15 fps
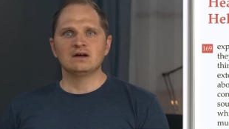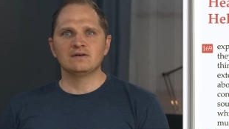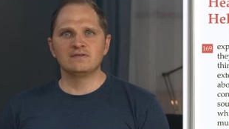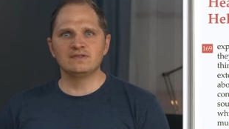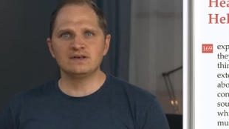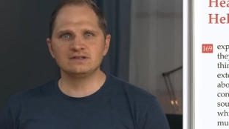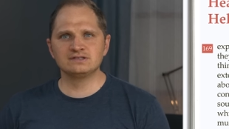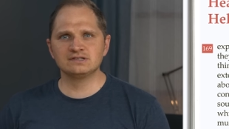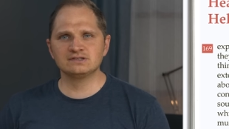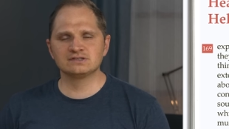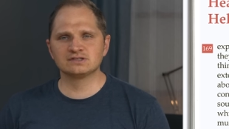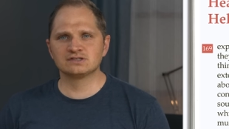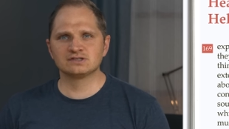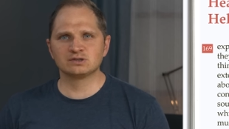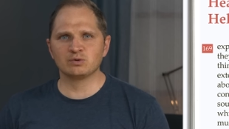This is
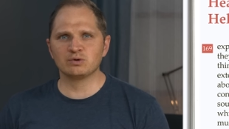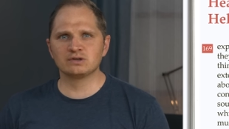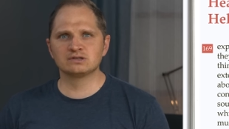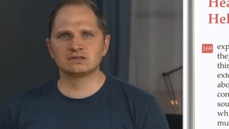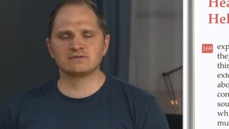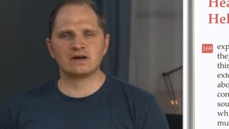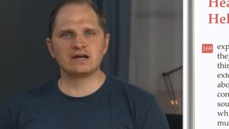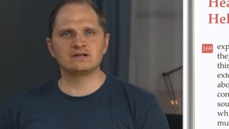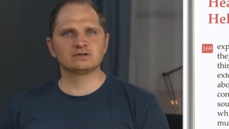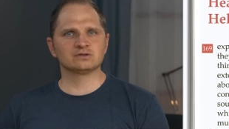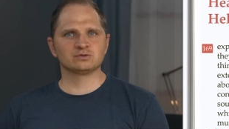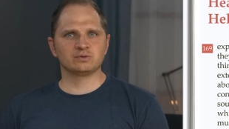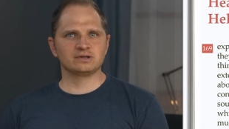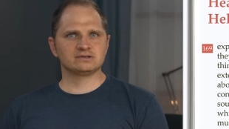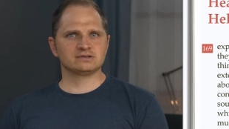the source of angels'
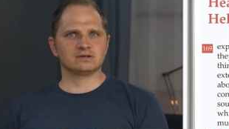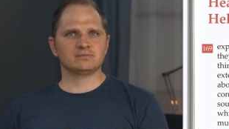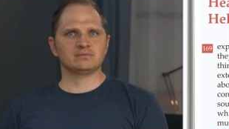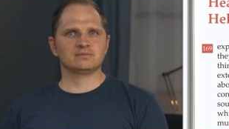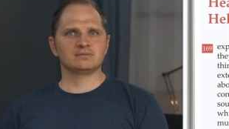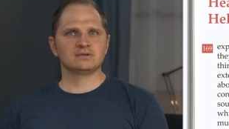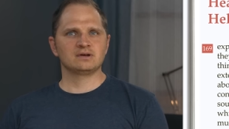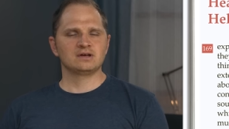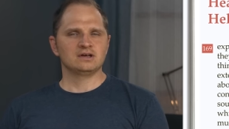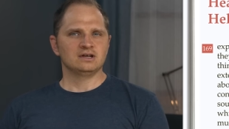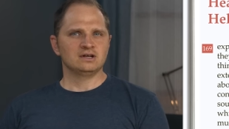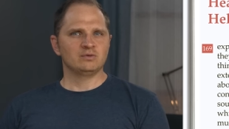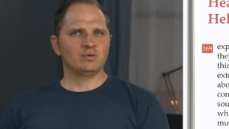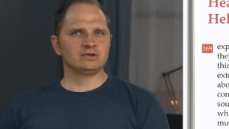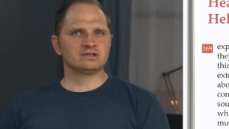wisdom,
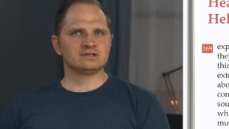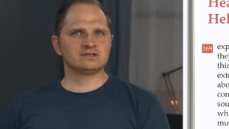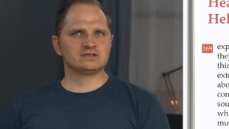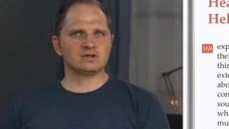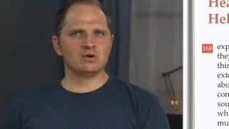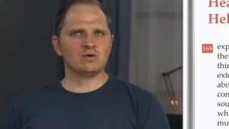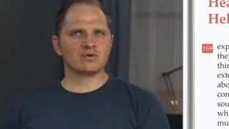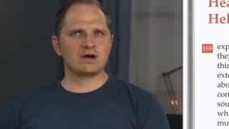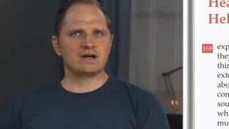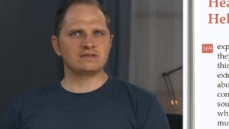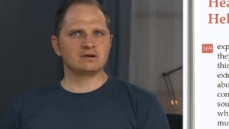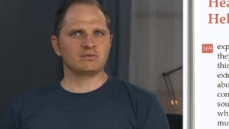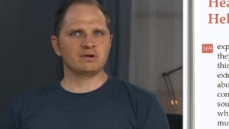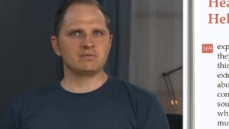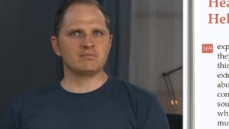which is so great
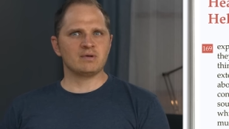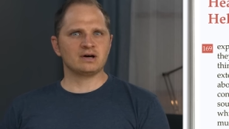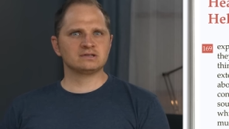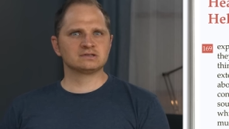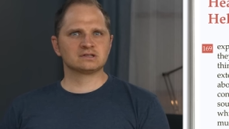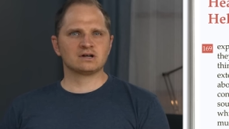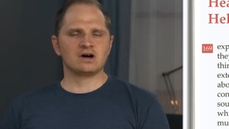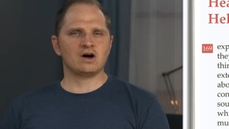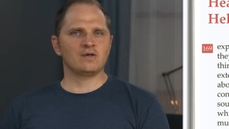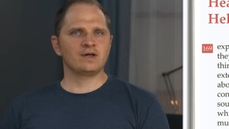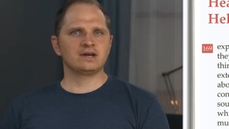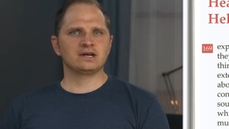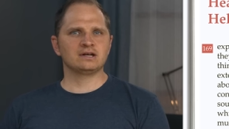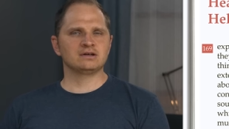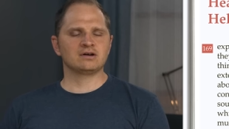that we must call
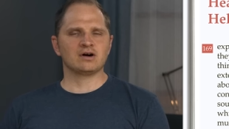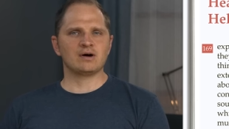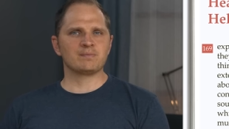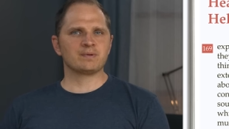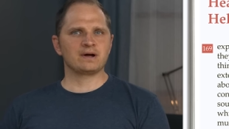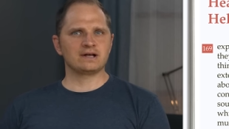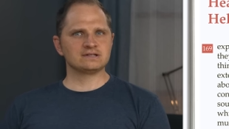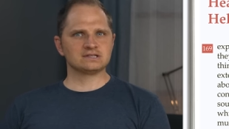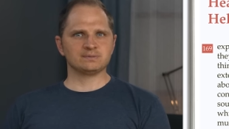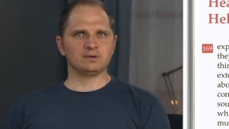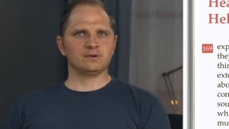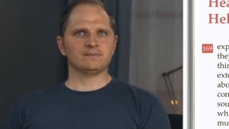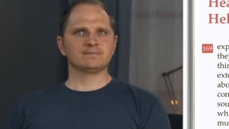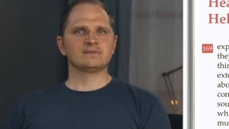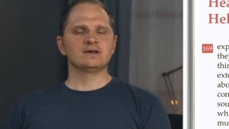it
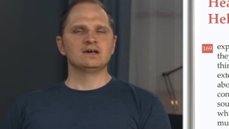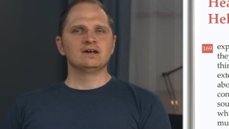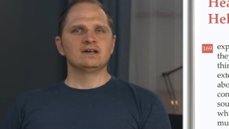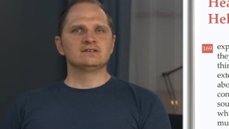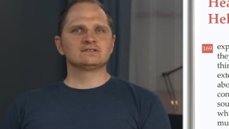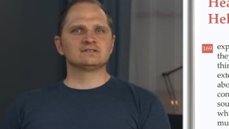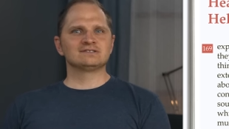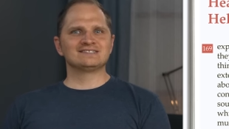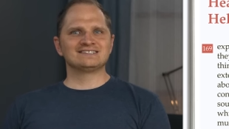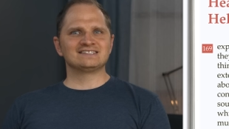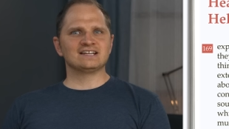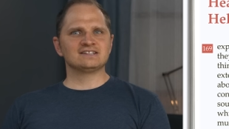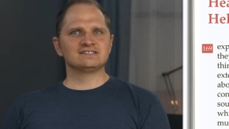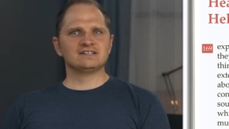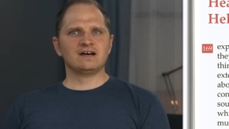incomprehensible, since it
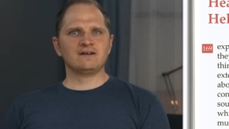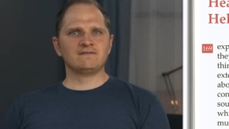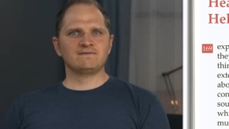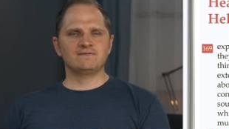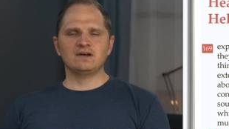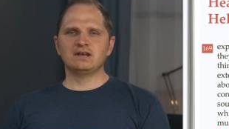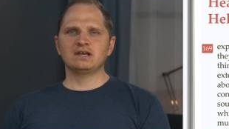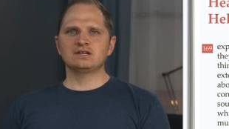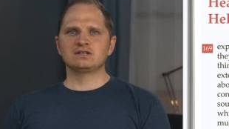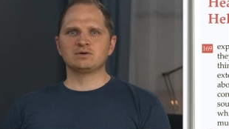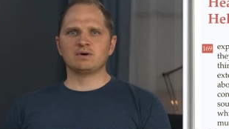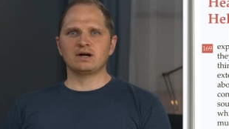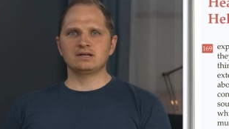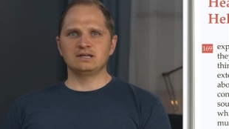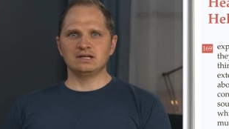does not fit into
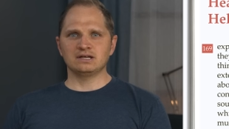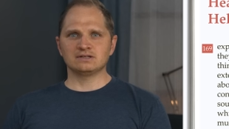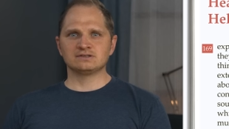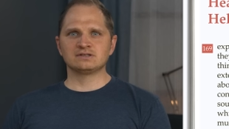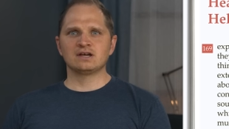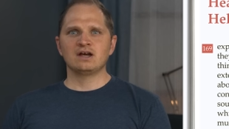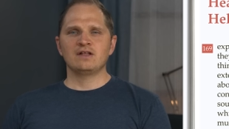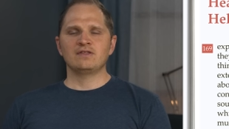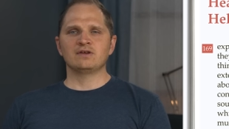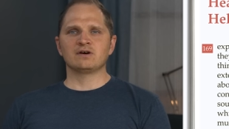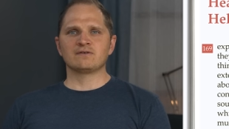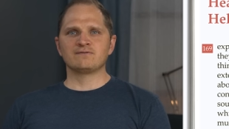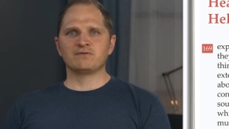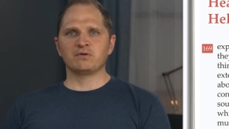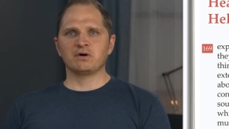ideas that are
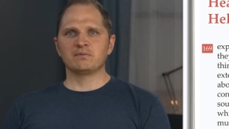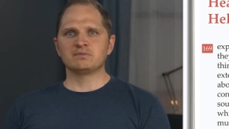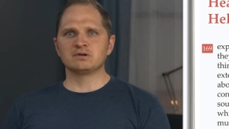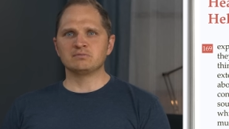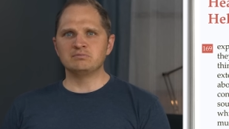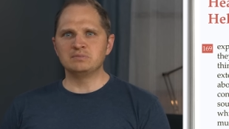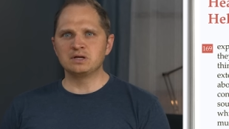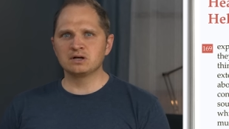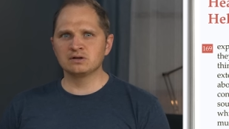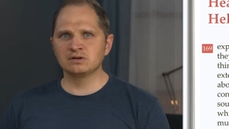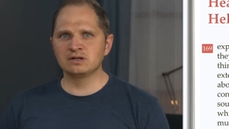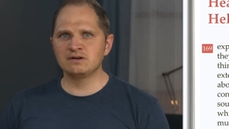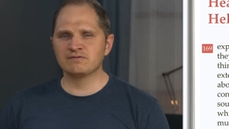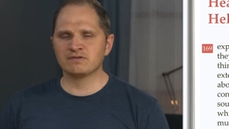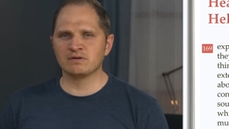formed
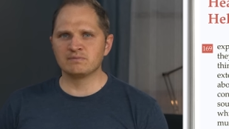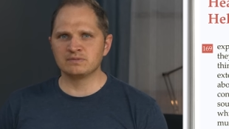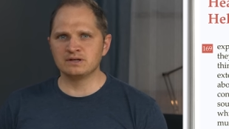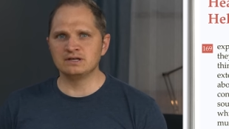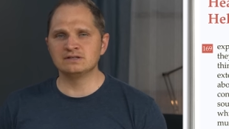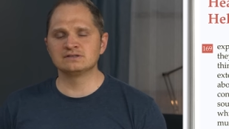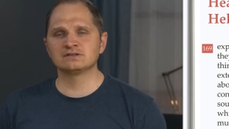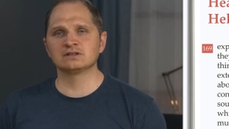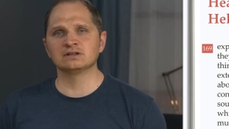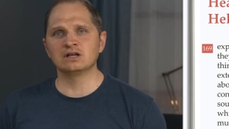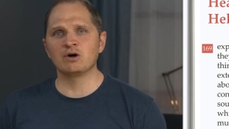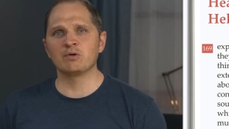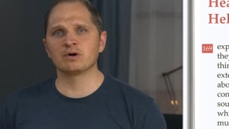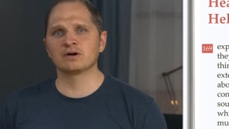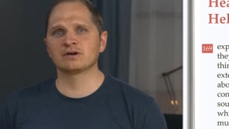merely from these
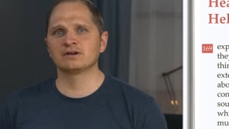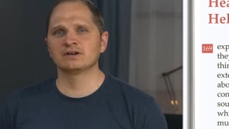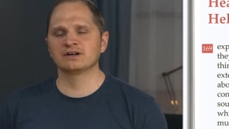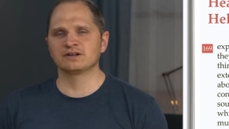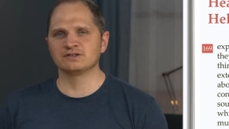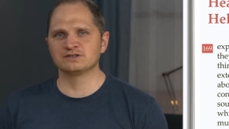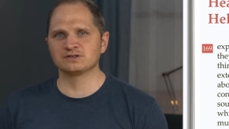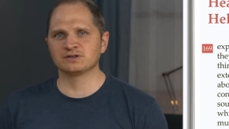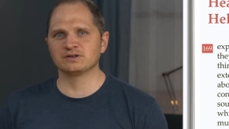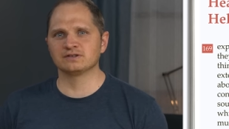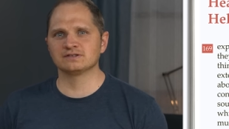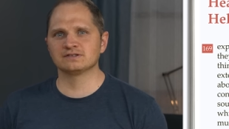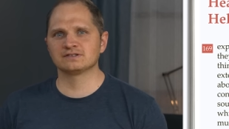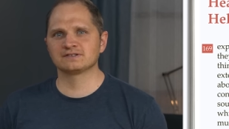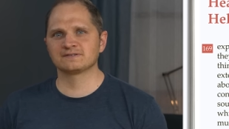lower
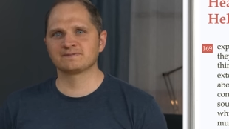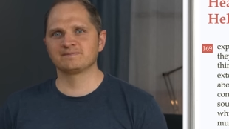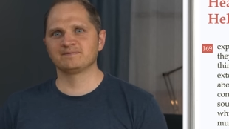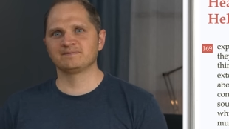concerns